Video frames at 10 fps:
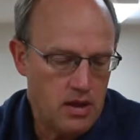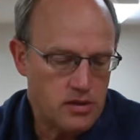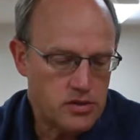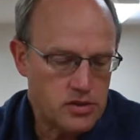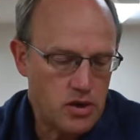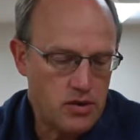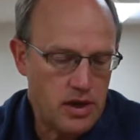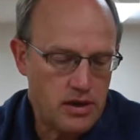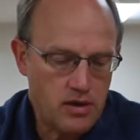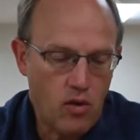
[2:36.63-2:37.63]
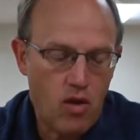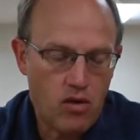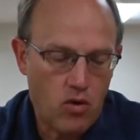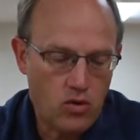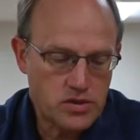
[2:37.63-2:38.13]
so that it no
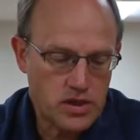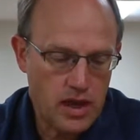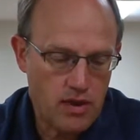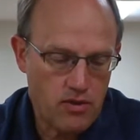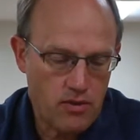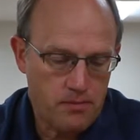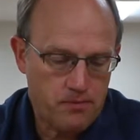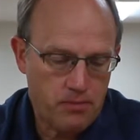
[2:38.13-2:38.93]
longer holds together.